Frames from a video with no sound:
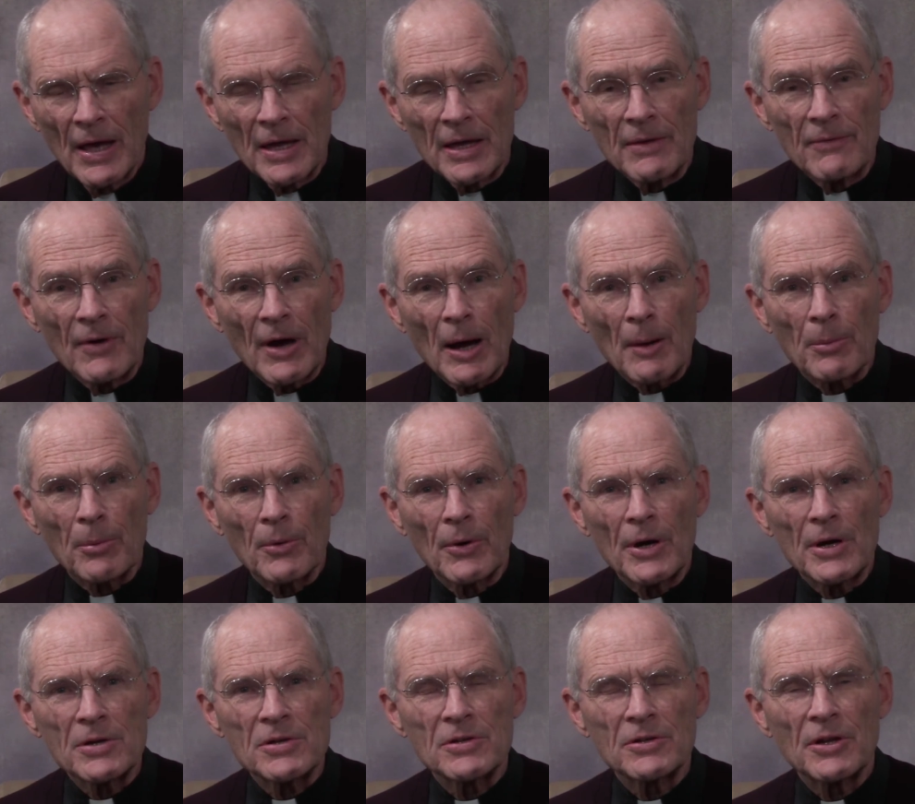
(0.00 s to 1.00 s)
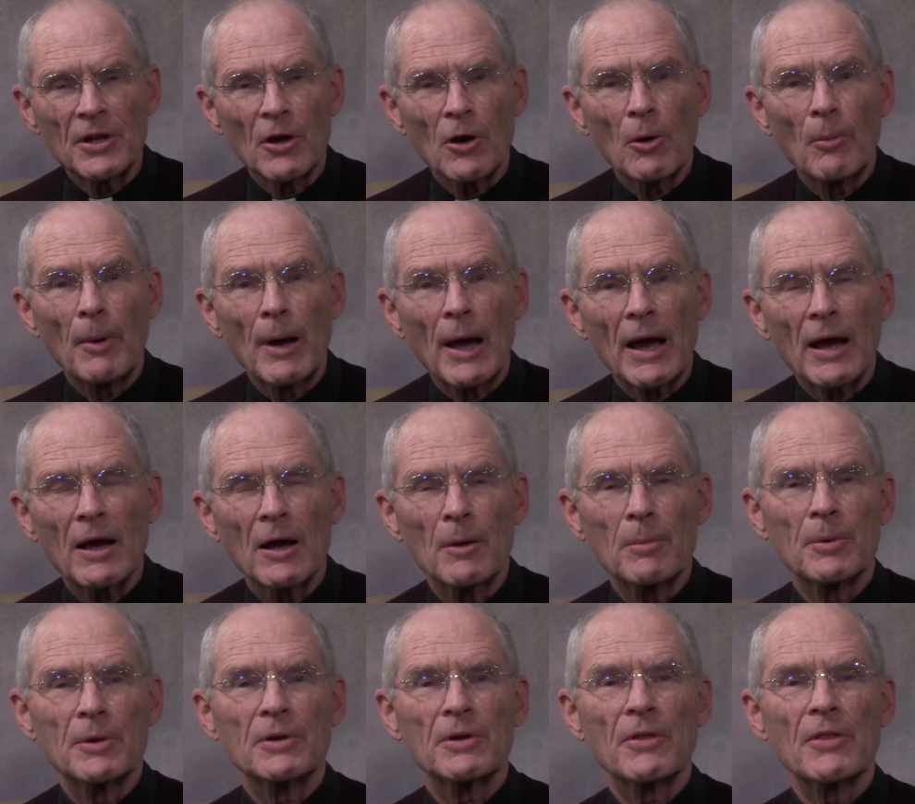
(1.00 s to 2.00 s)
evaporation they go back
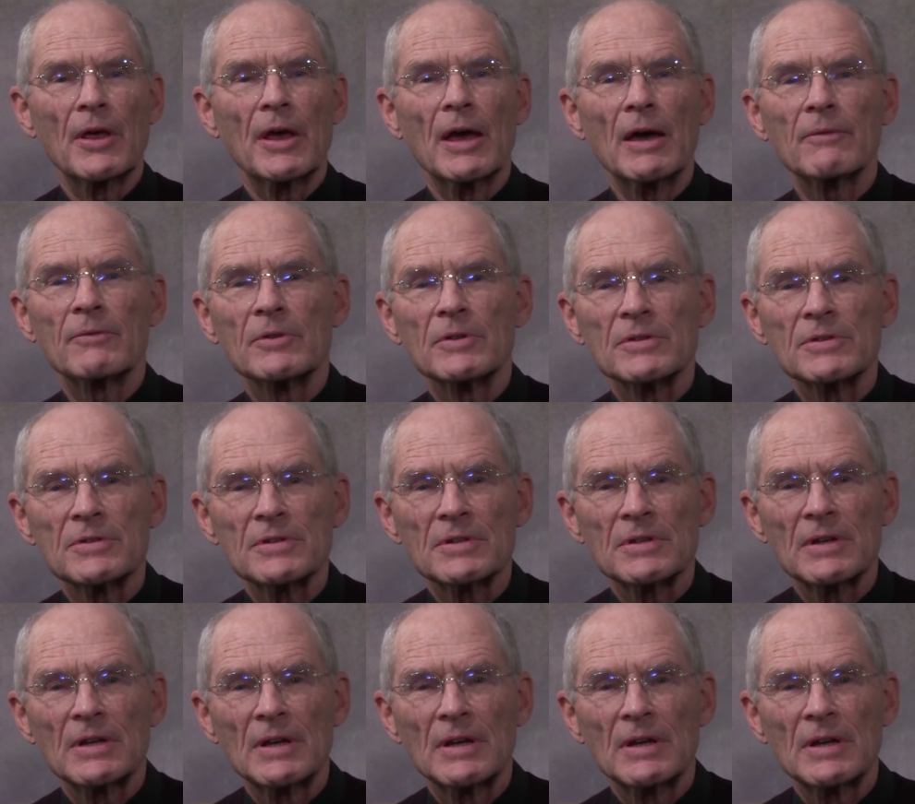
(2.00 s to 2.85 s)
up into the heavens.